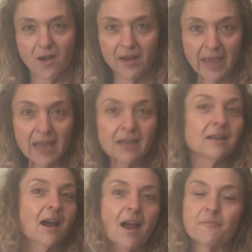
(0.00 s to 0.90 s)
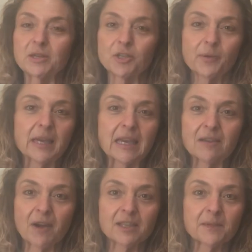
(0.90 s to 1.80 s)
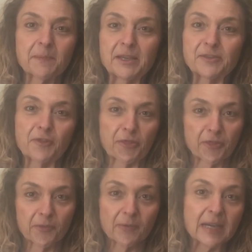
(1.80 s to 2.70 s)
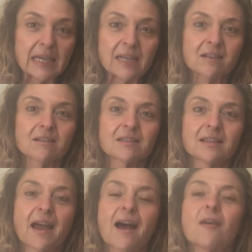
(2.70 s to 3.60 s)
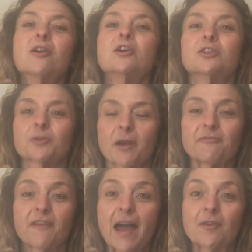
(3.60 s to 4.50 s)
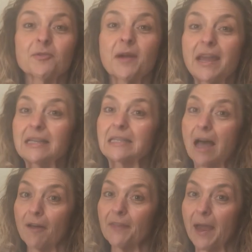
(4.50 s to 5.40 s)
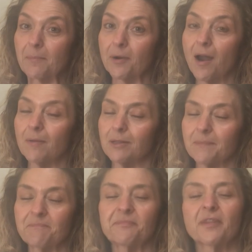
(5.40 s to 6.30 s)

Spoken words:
Again, I've been tweaking recipes for 3 years now, so I found a way to solve that problem.